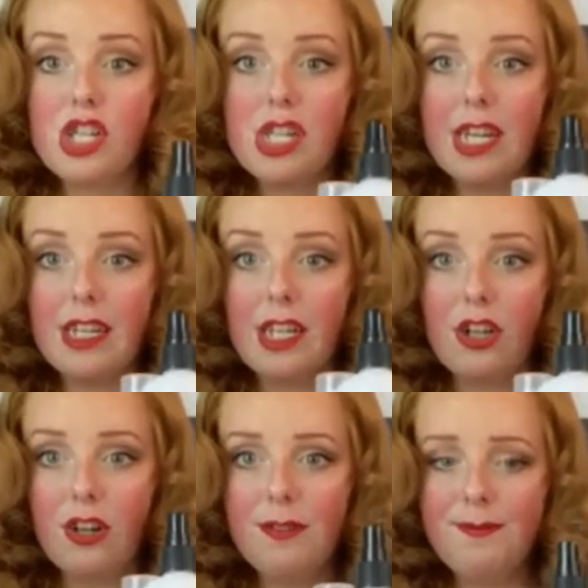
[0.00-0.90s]
tin
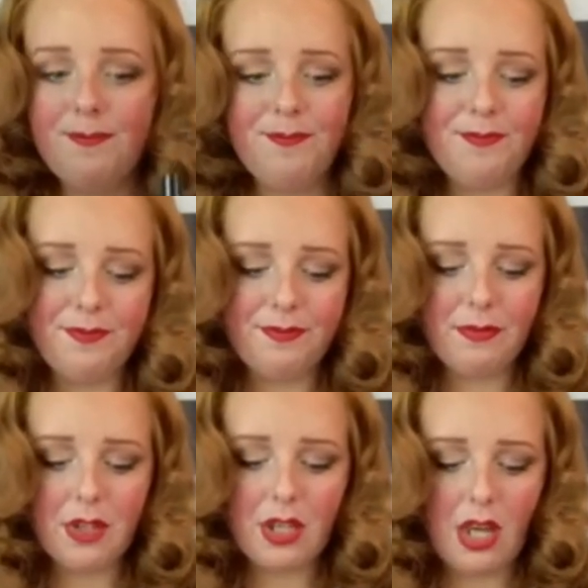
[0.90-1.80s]
here,
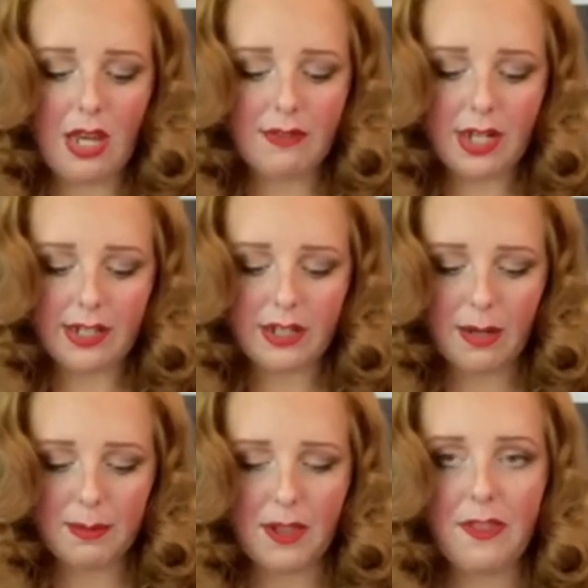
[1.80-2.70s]
I've got a
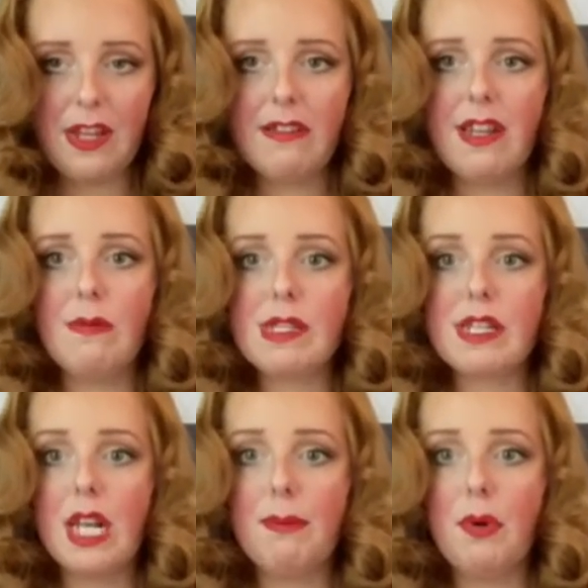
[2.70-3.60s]
couple of things and I'm just
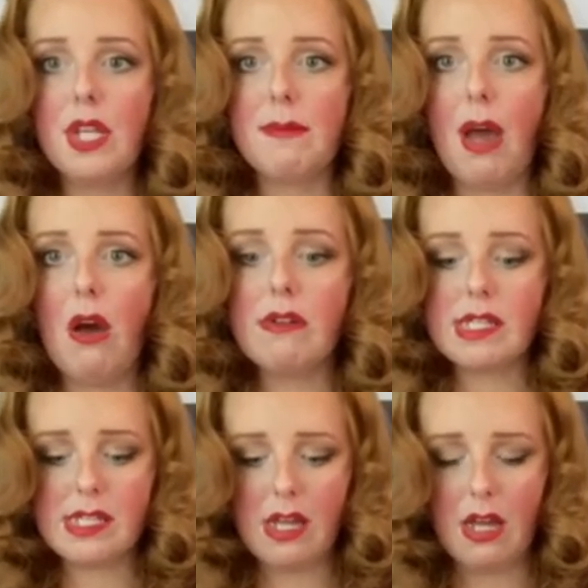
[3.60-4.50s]
gonna pull them out
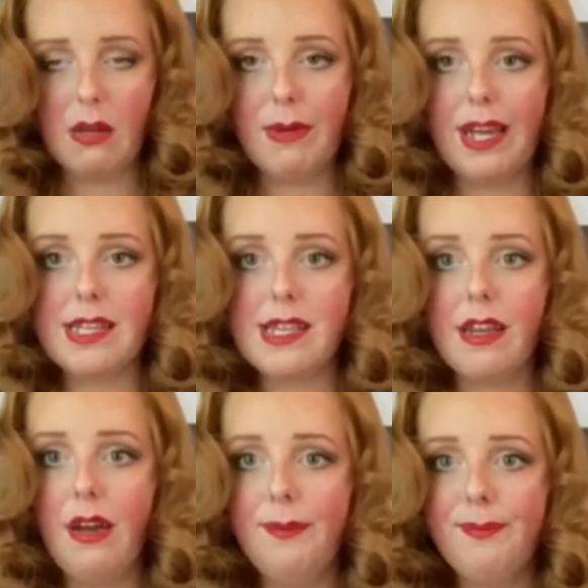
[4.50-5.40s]
um, as I
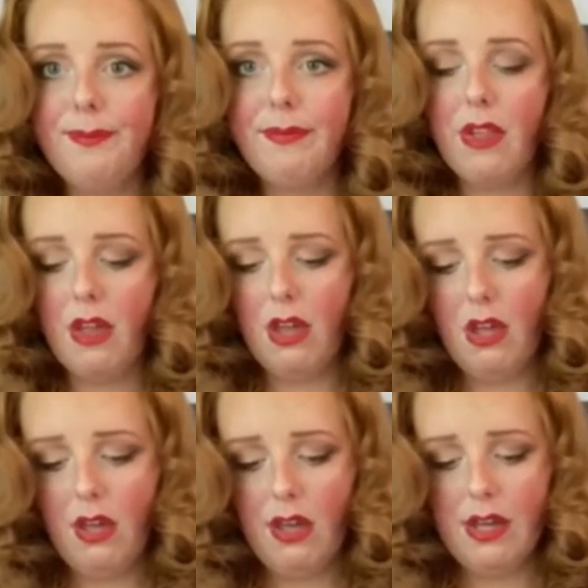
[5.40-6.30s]
go.
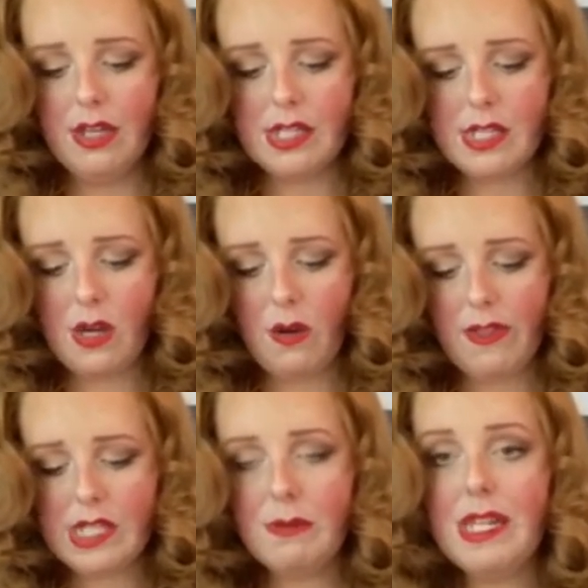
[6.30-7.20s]
So
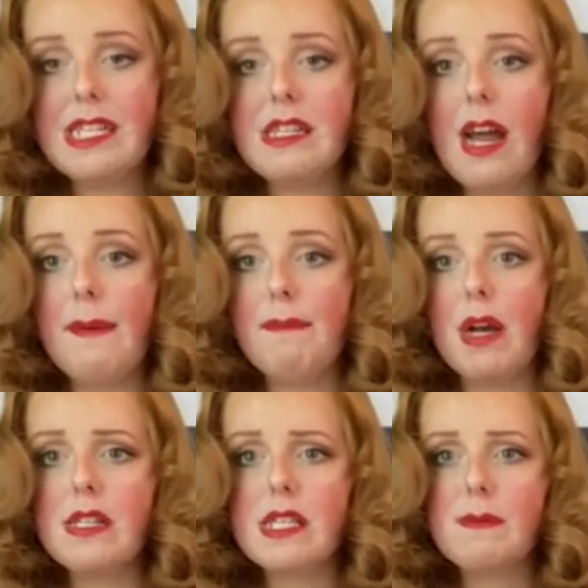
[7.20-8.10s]
this one is not a
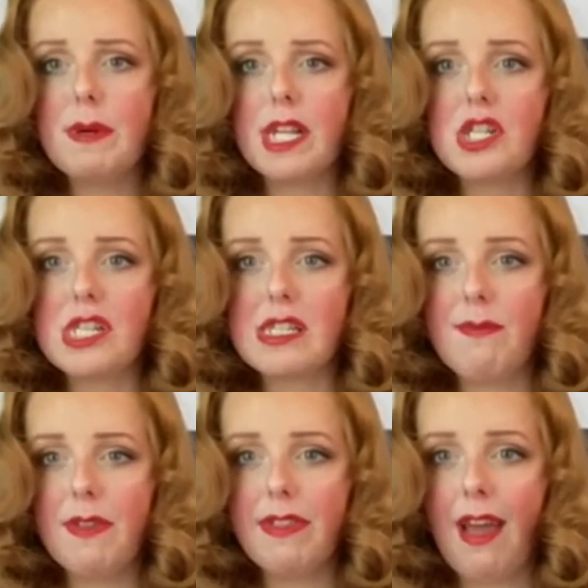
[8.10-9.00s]
must, but it's just
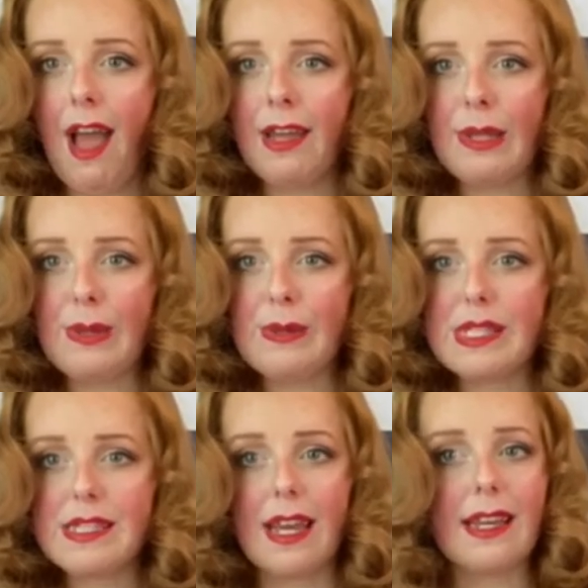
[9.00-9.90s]
something that I
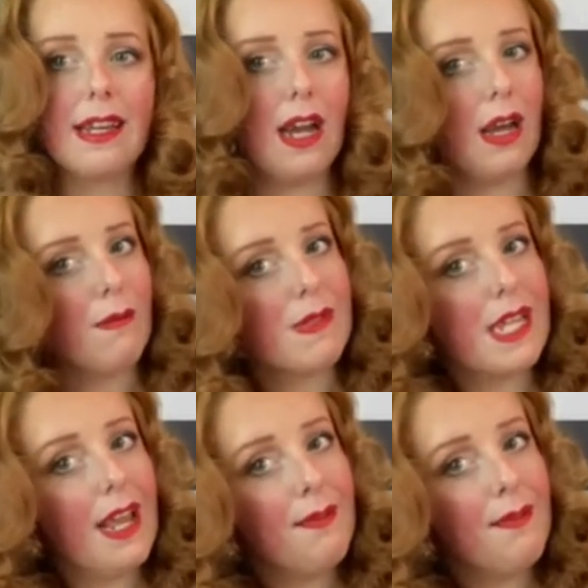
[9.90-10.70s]
used like um, today.